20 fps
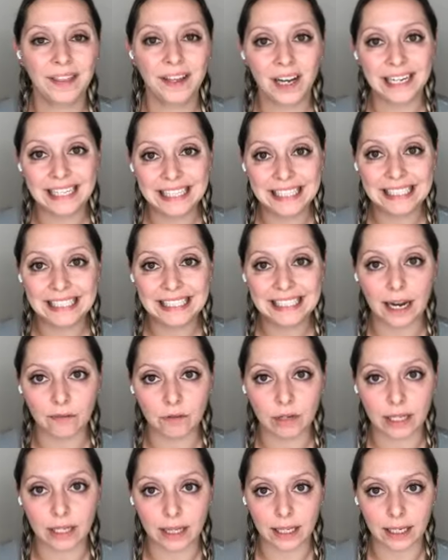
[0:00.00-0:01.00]
the gut is
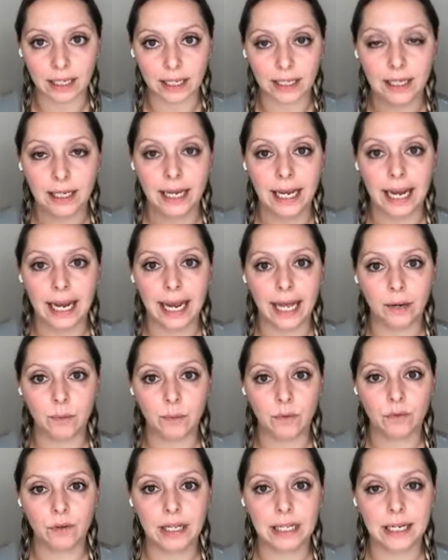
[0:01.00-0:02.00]
everything. And
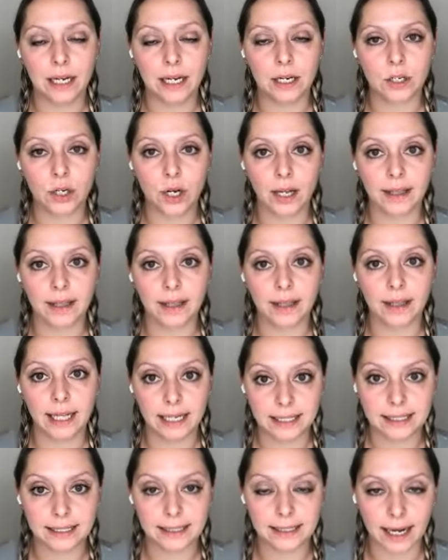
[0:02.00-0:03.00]
we're really not taught that
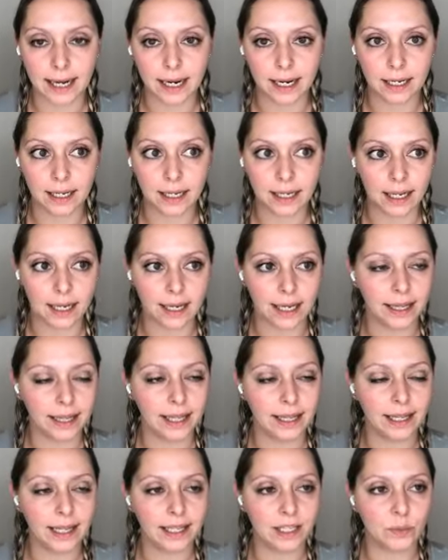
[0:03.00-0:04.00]
in society. And I
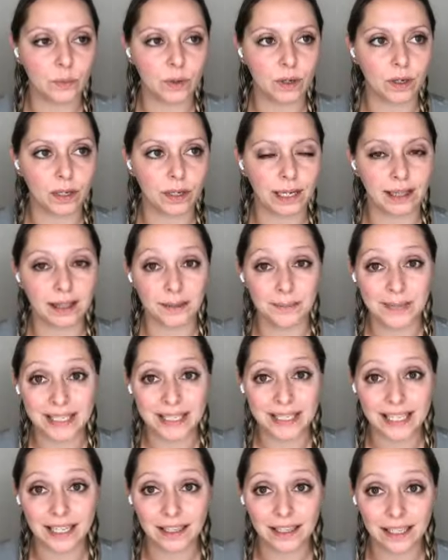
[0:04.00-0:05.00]
think that's where like the
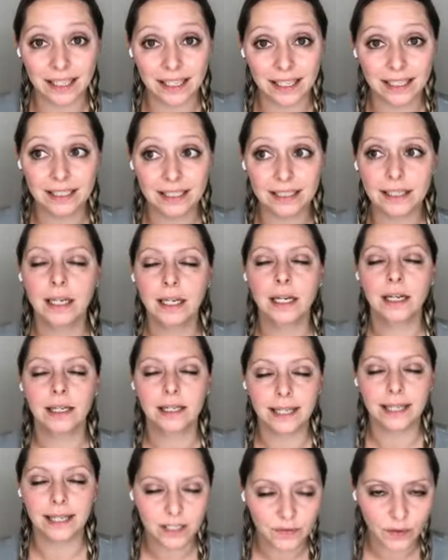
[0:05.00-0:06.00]
missing link is
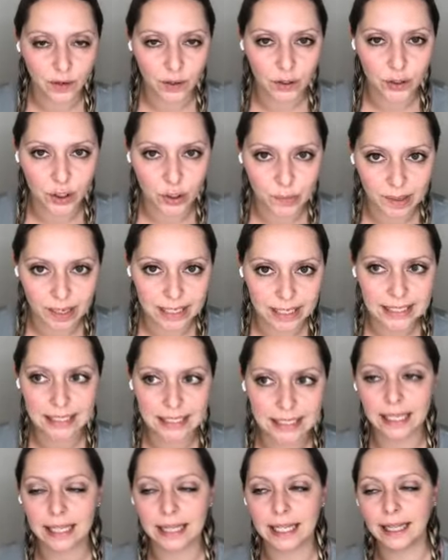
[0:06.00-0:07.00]
yes, functional
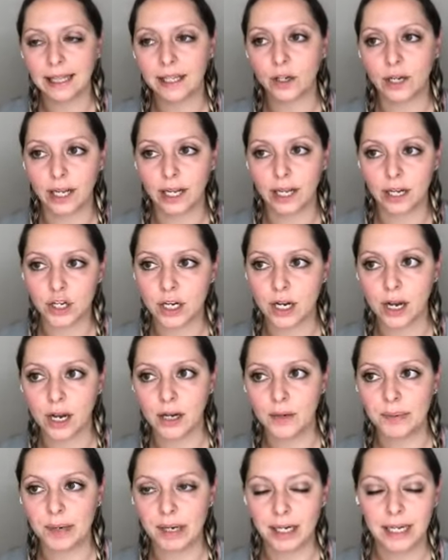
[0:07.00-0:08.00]
medicine, I think they're catching
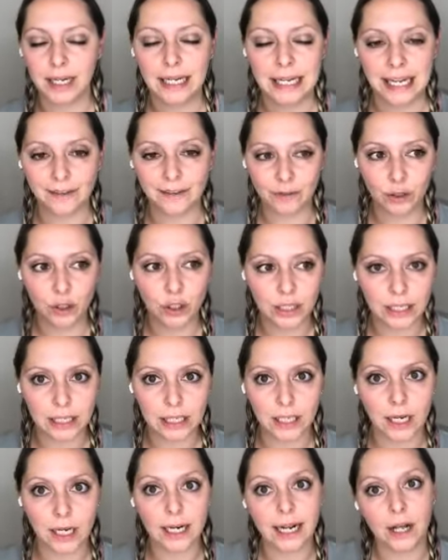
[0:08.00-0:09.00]
on, but if you look
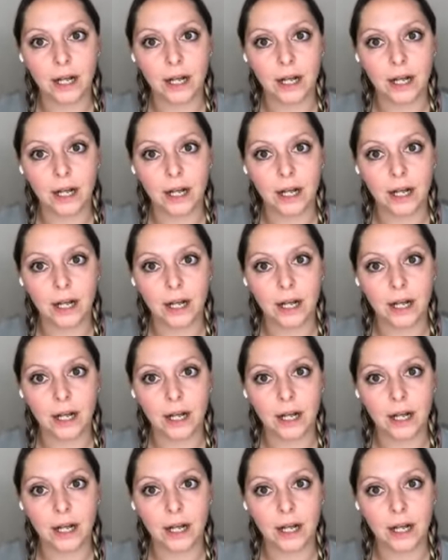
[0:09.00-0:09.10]
at gut